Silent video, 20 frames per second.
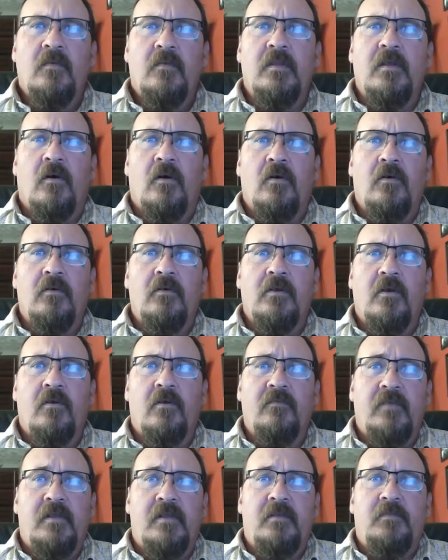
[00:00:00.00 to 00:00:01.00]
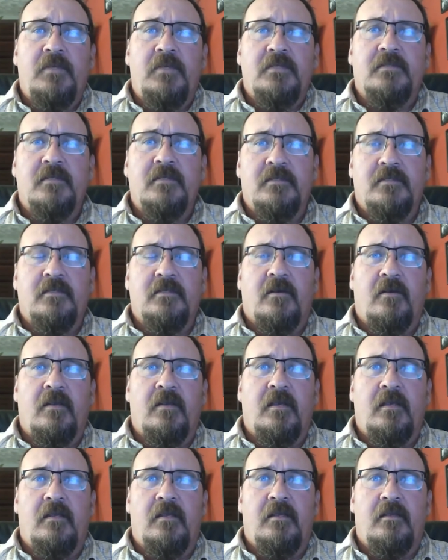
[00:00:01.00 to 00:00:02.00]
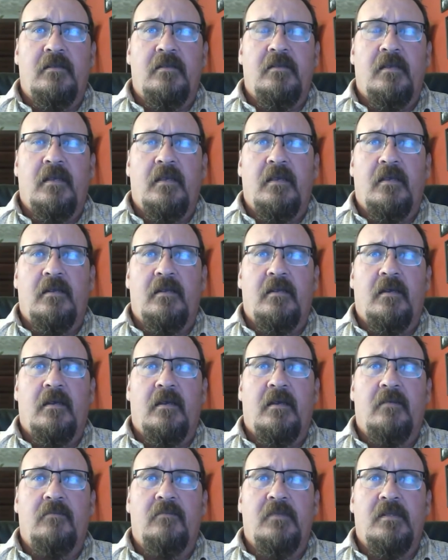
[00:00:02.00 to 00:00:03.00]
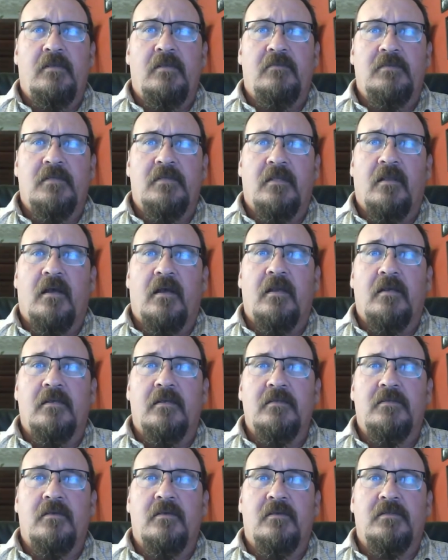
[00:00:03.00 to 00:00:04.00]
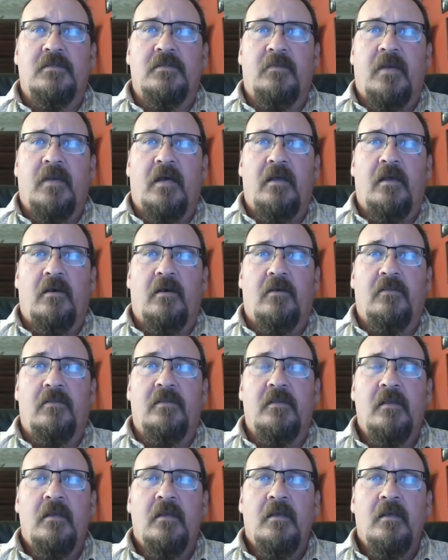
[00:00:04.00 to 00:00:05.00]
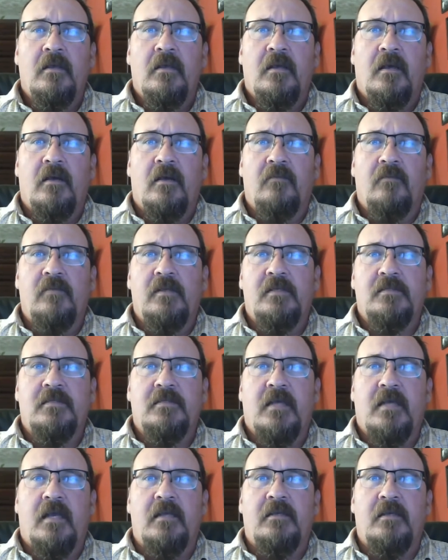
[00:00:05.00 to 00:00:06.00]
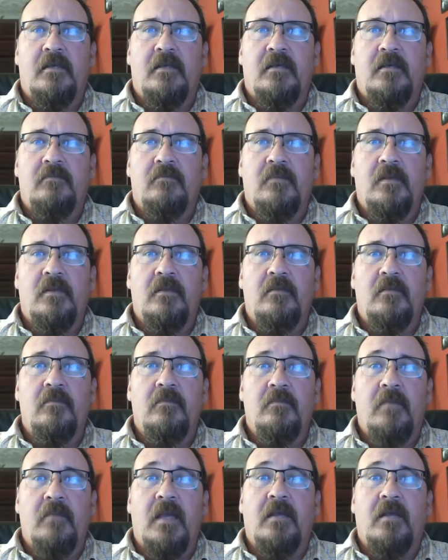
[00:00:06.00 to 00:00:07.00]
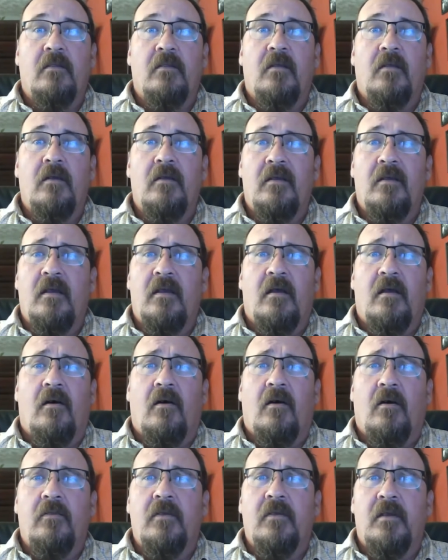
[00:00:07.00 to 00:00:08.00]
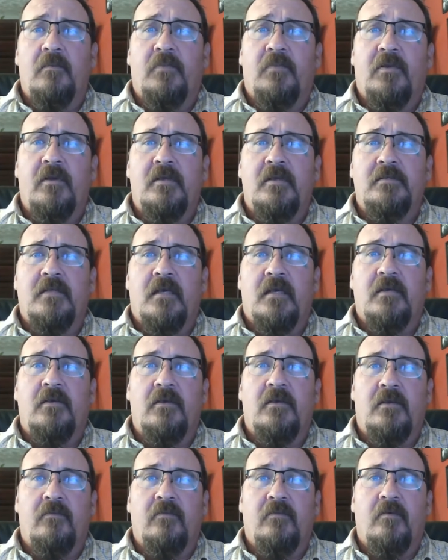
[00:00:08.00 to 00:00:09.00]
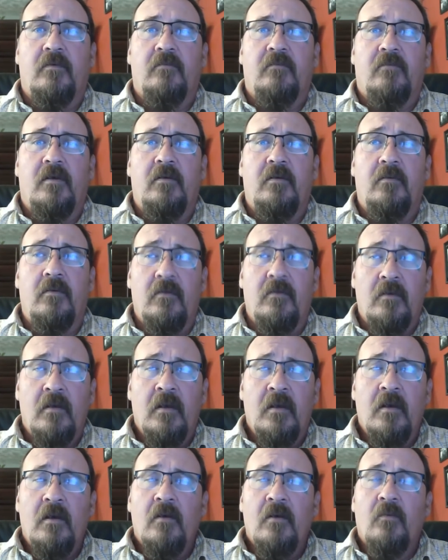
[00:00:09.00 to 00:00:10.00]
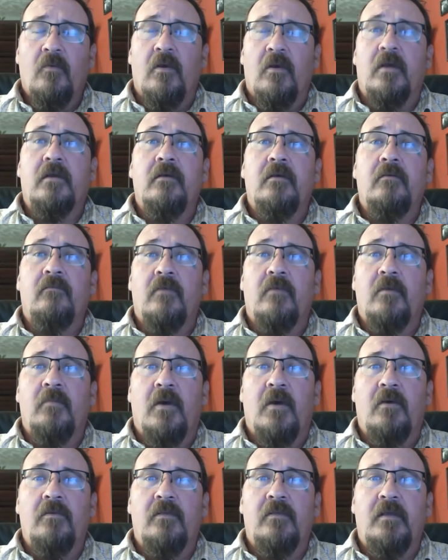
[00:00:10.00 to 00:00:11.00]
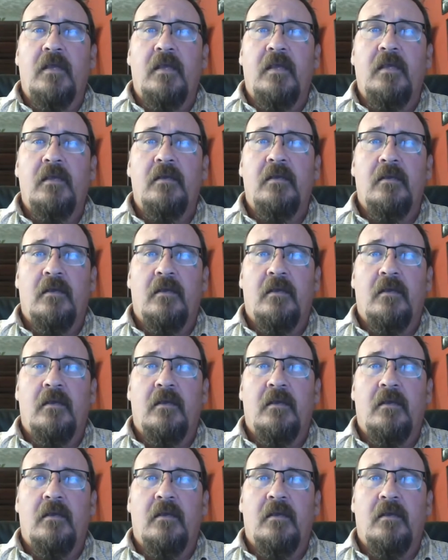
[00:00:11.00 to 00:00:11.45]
When the whole COVID business started and there was a lot of concerns about health, we decided to make all the employees that could work remotely